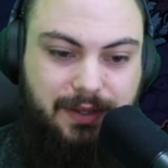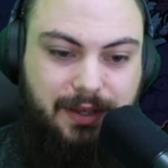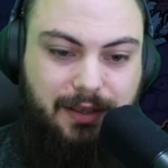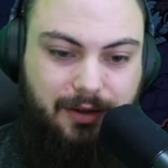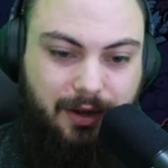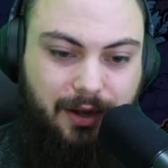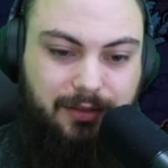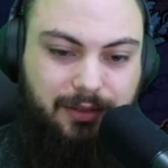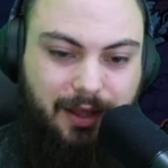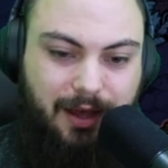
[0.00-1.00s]
there are a
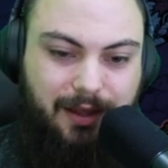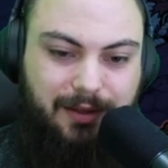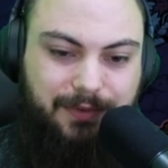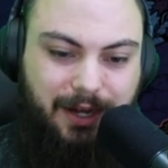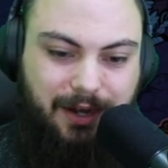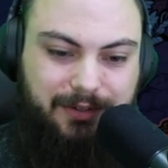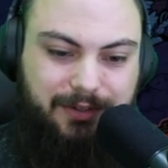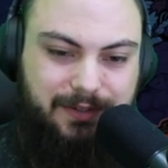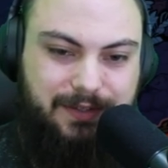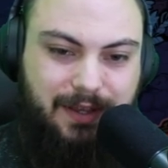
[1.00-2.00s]
lot of
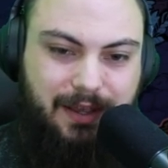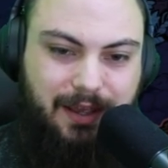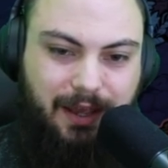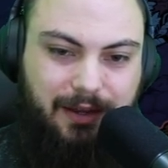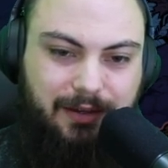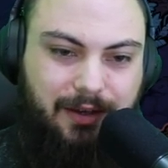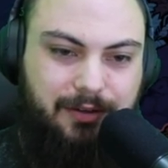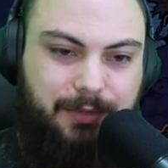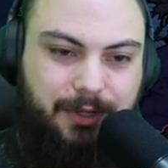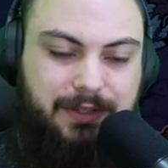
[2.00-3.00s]
characters and other
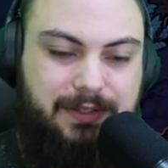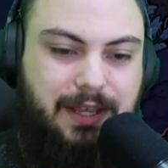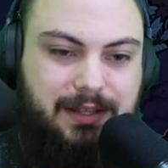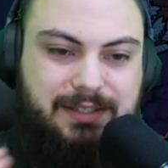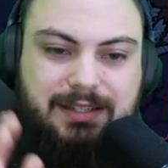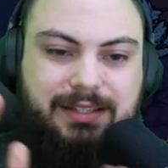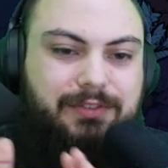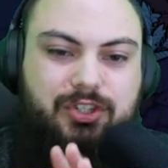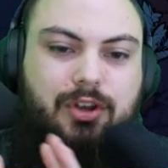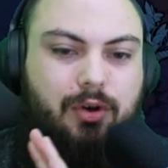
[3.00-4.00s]
buildings. And this doesn't even
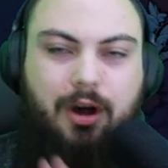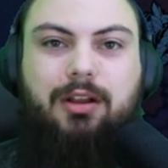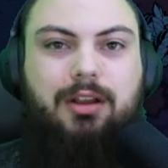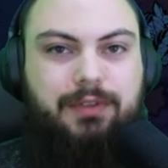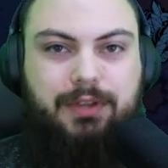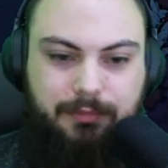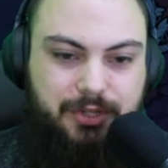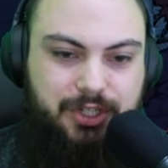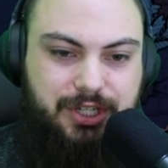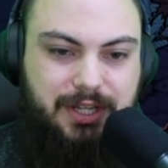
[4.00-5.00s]
show all of the
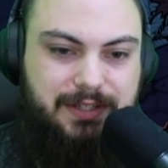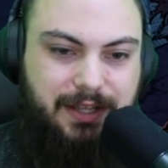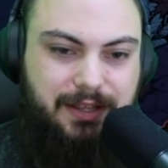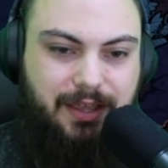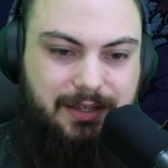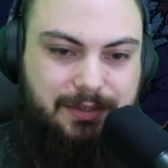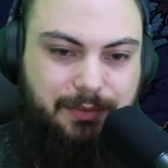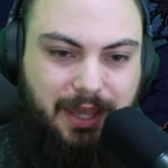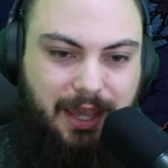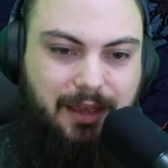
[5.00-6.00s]
machines and things that we
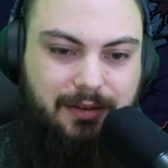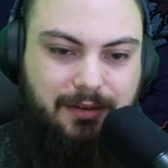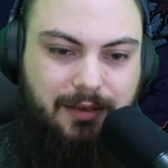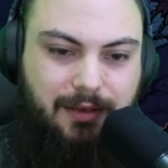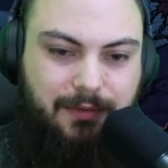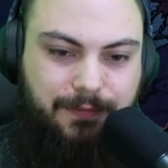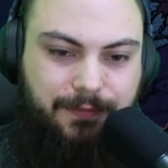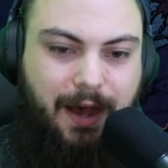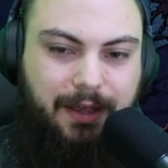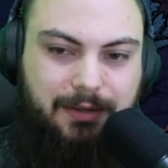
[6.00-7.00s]
can
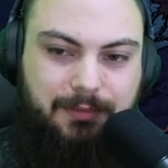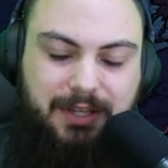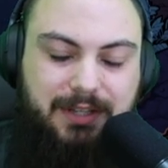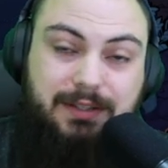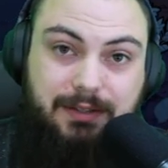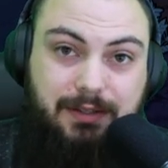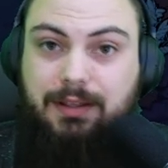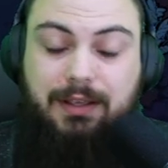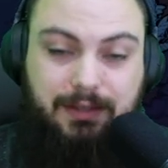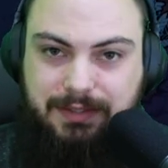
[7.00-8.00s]
find because
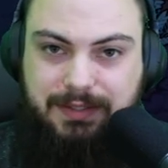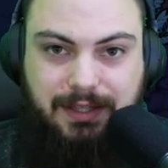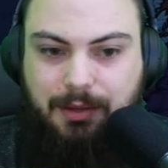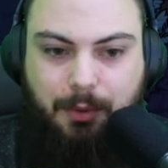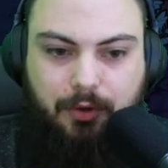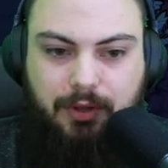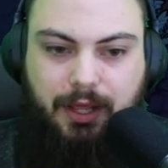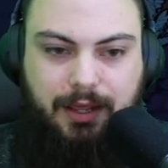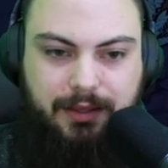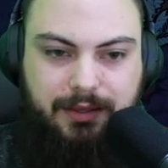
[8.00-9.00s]
it's the demo.
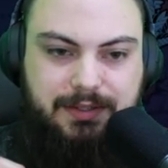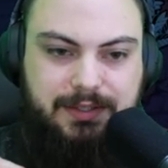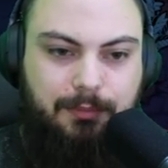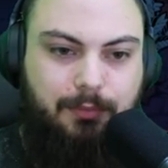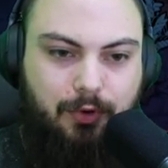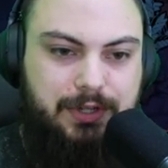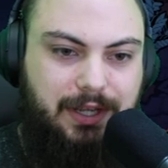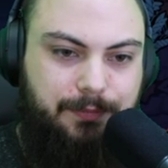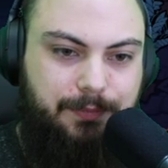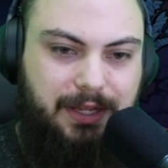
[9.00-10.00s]
Like, I think there's still more
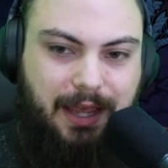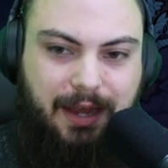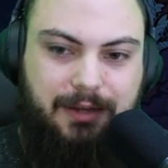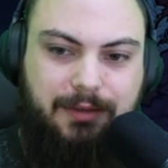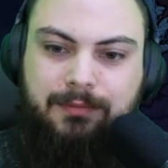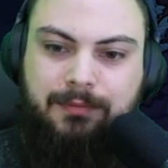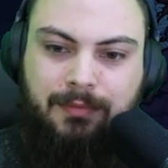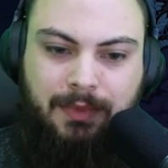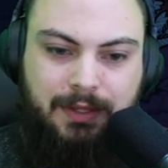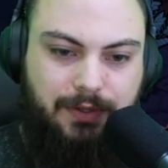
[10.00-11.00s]
stuff being added.
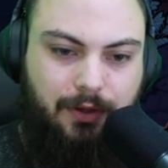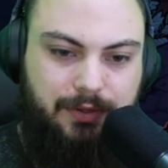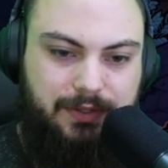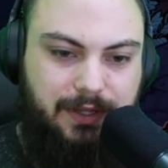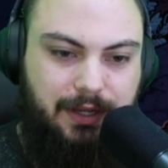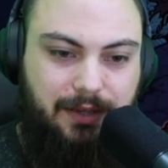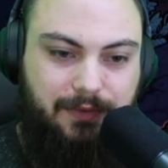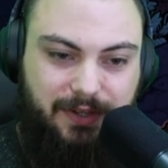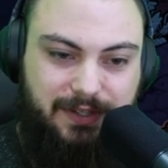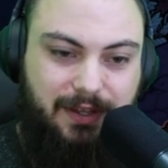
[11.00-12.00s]
So this is going to give
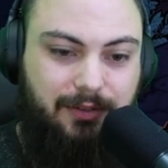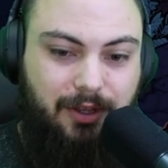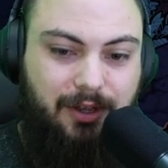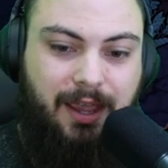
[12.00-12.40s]
us, look